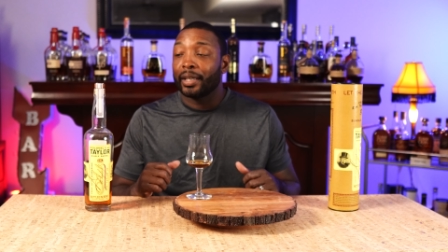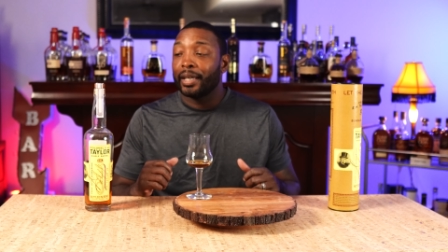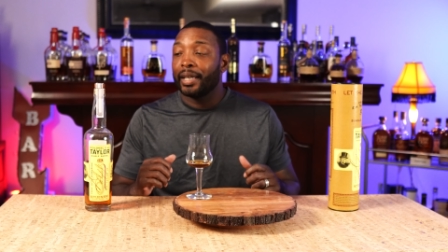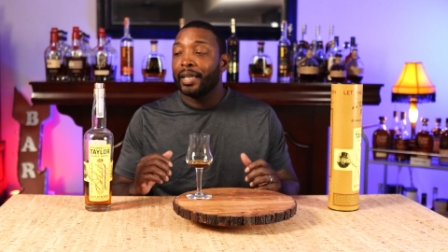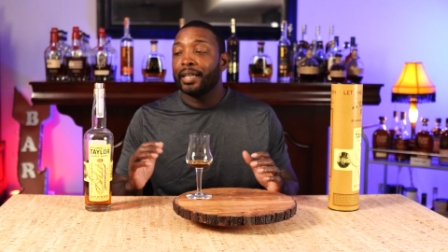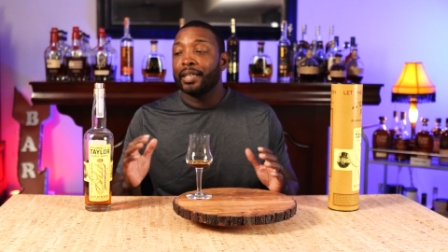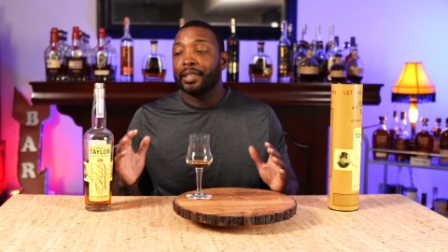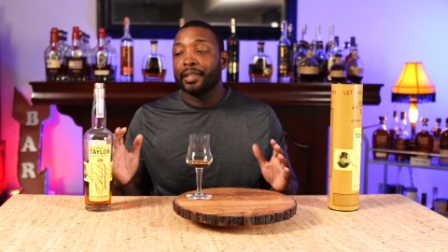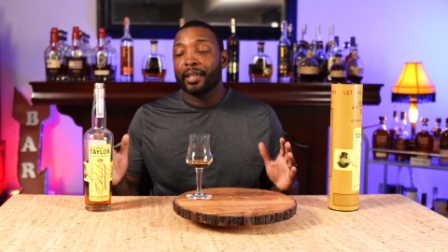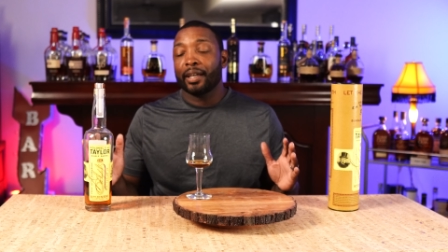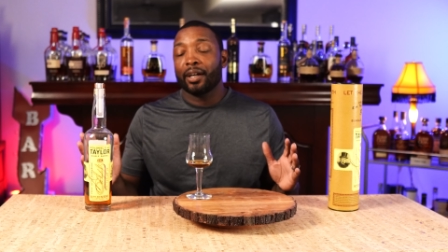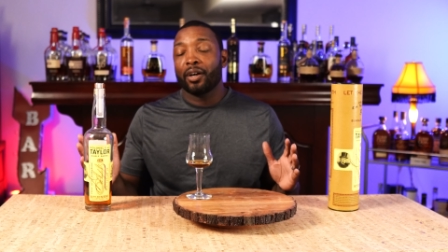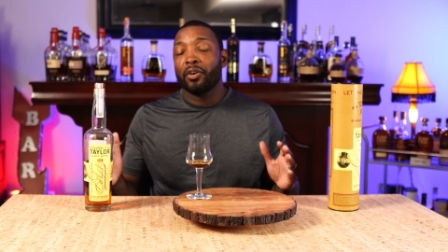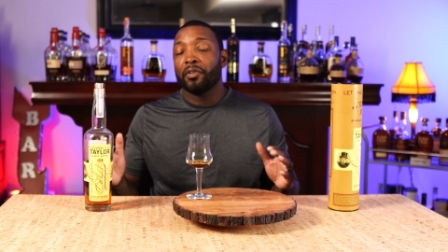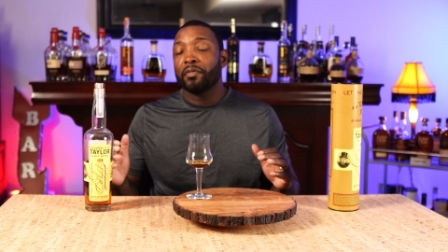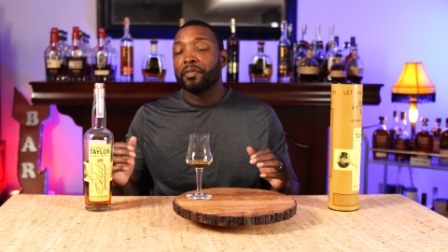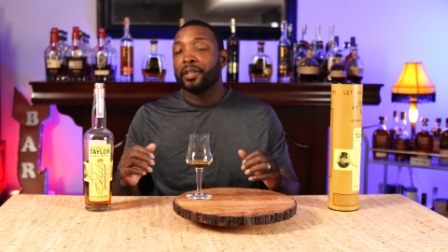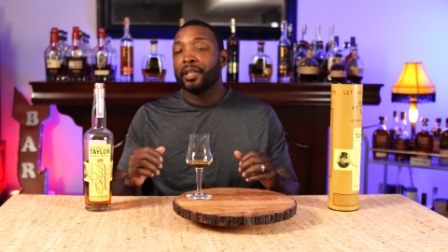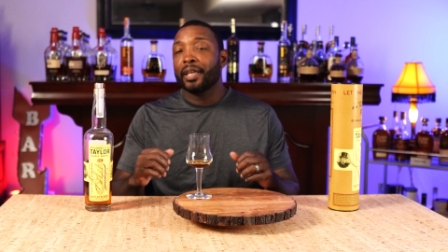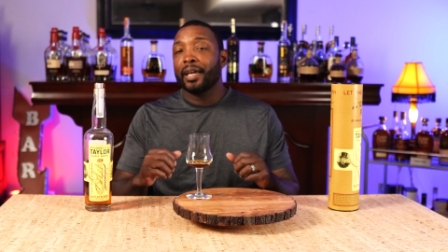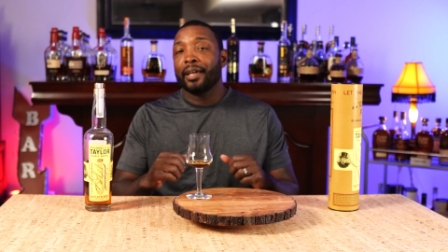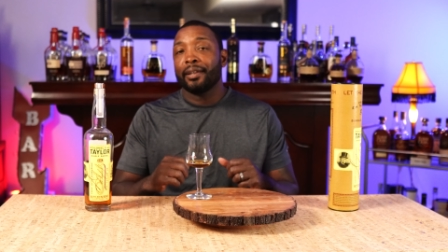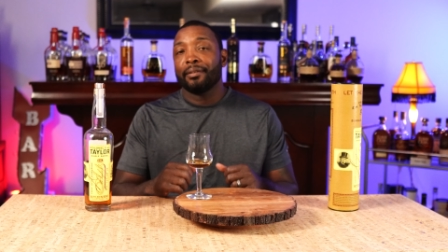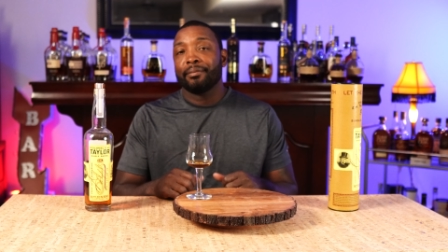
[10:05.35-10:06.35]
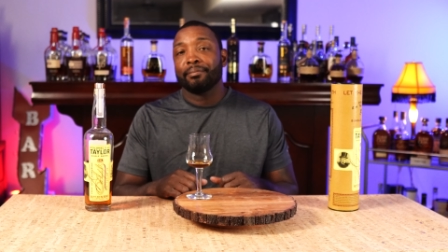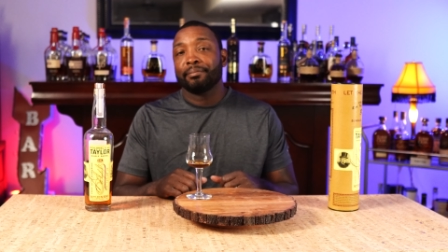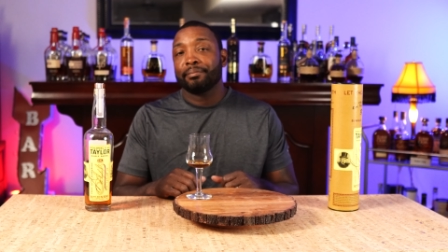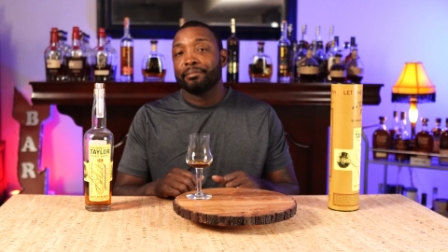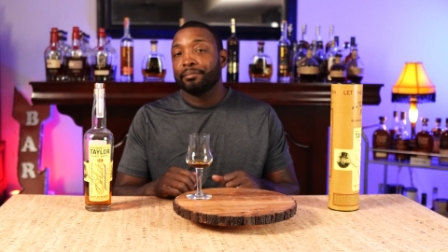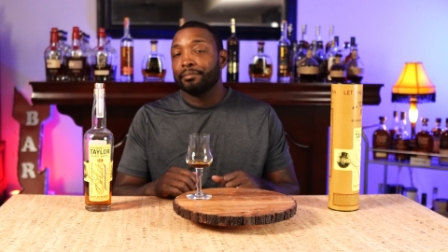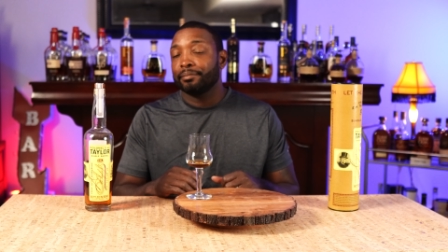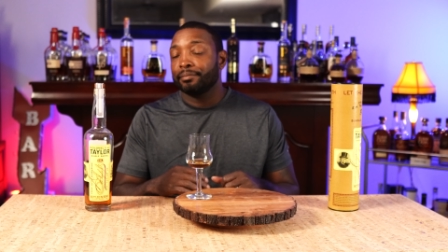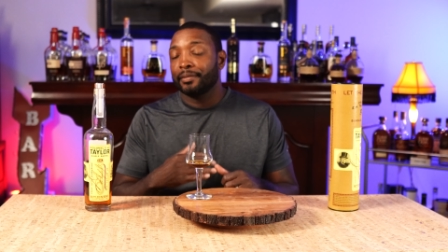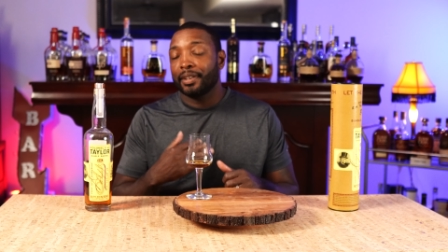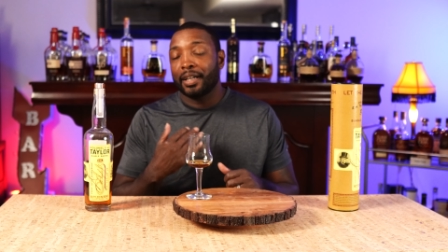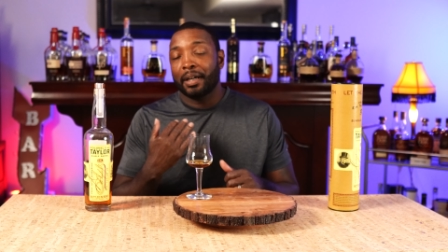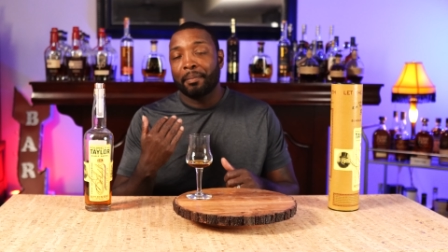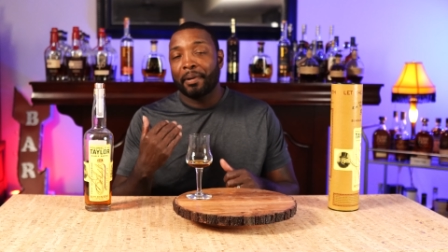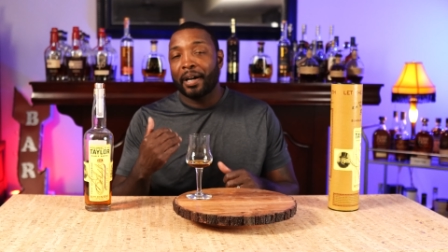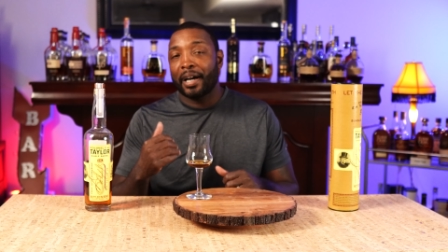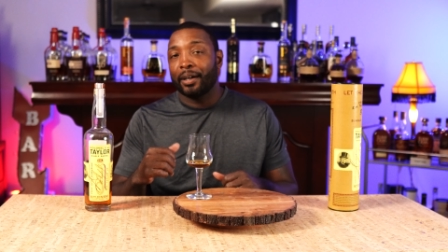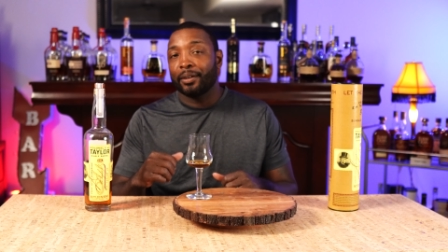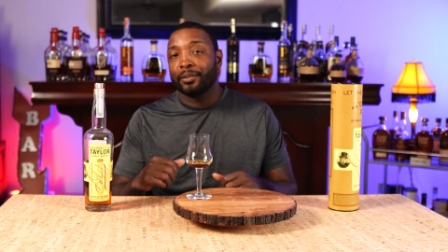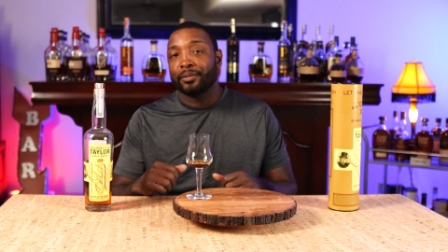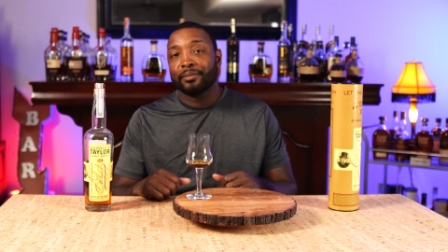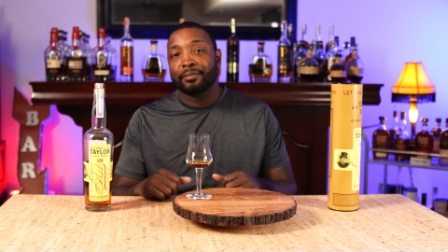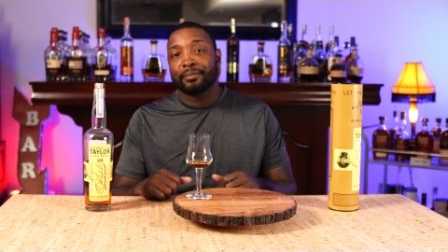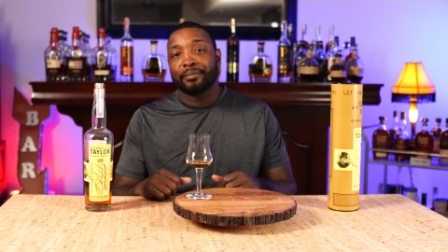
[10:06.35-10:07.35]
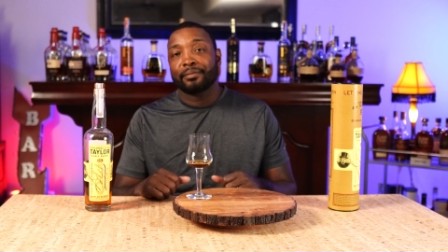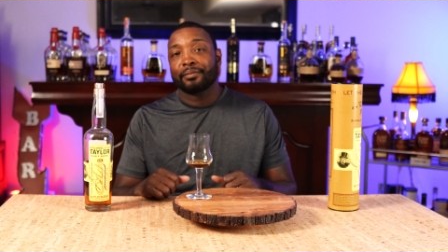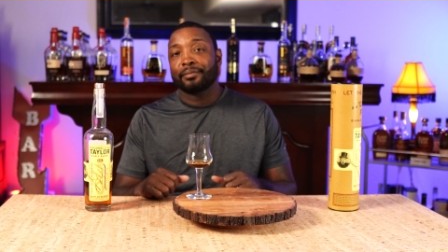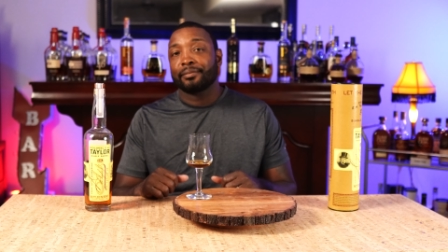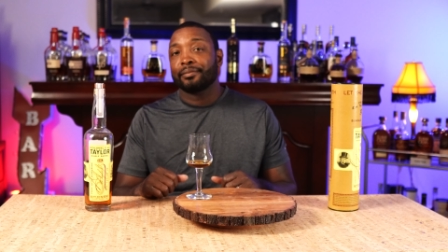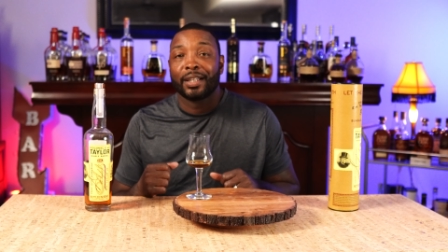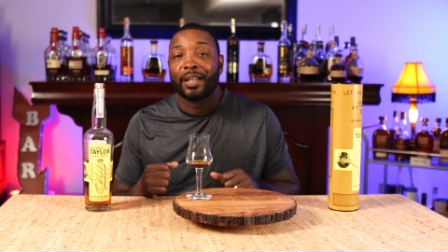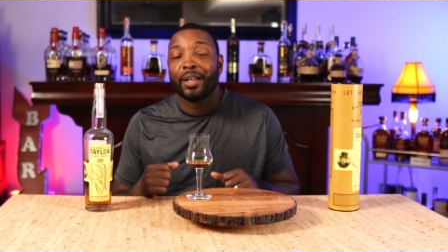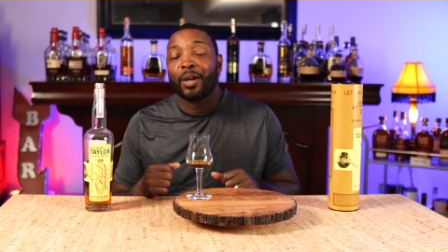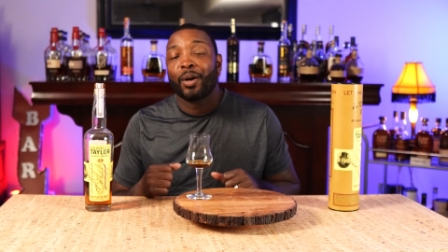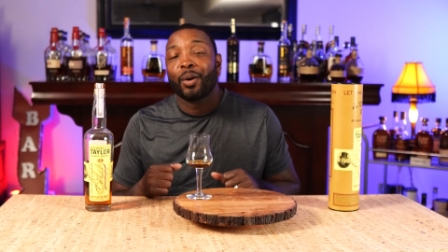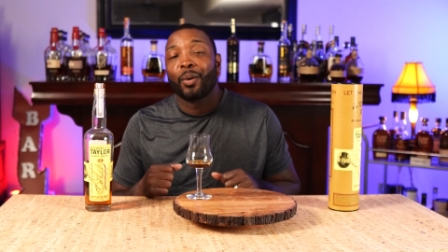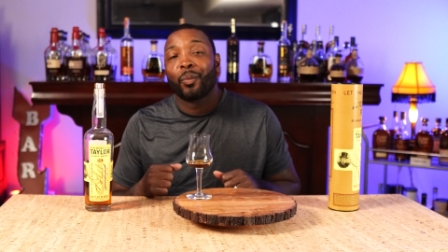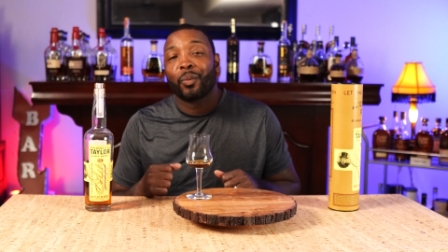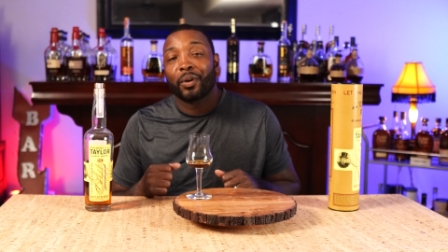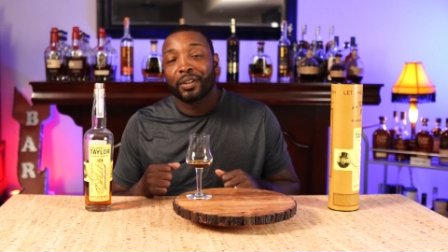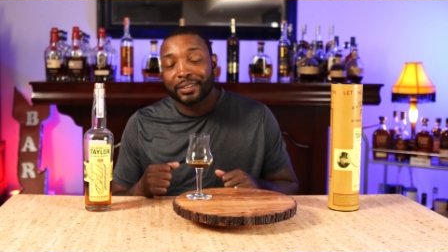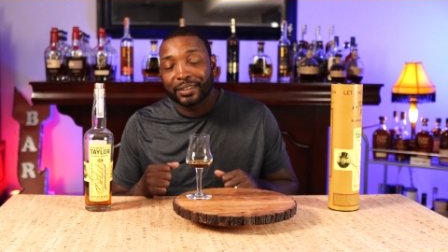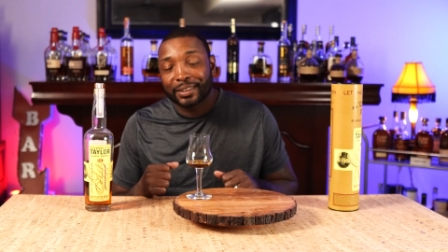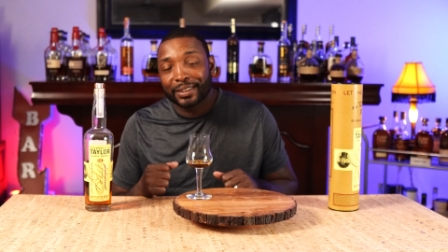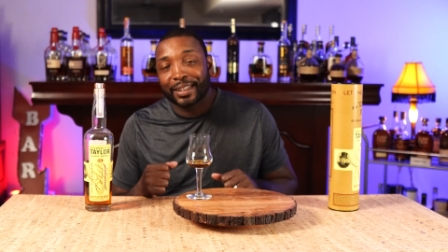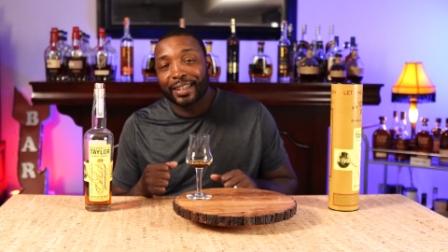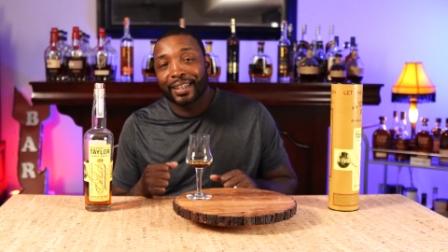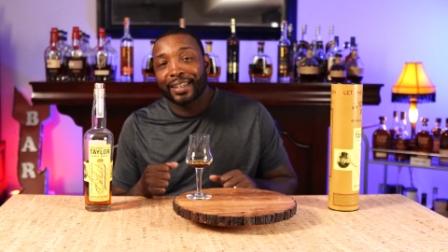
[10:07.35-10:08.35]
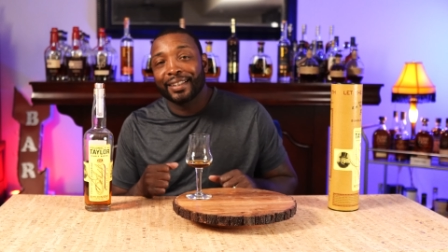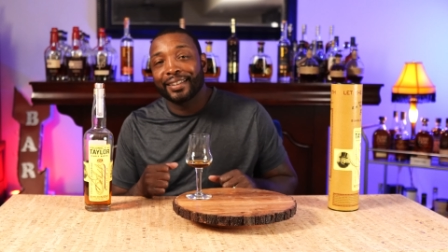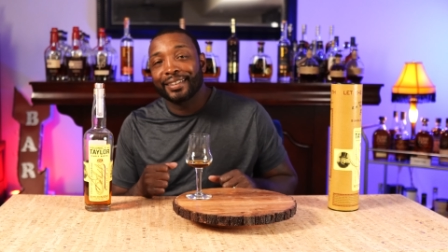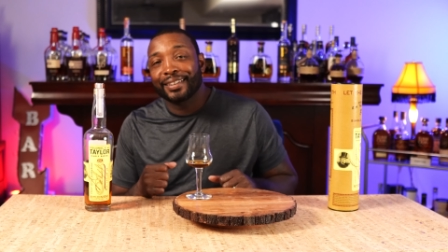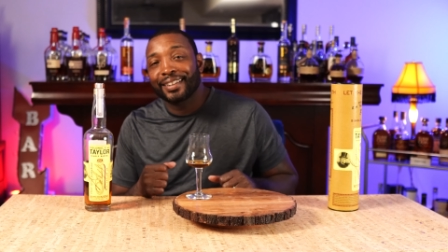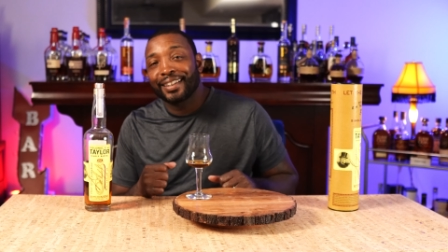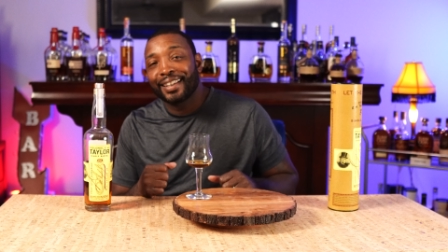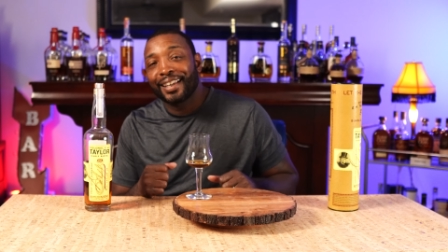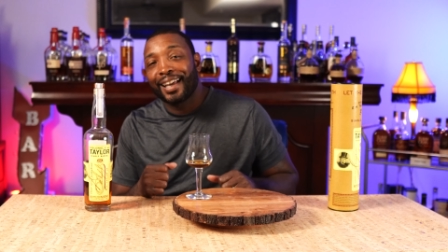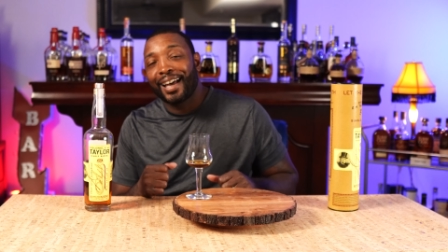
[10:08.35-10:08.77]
Anything over that, I'm out. Once again,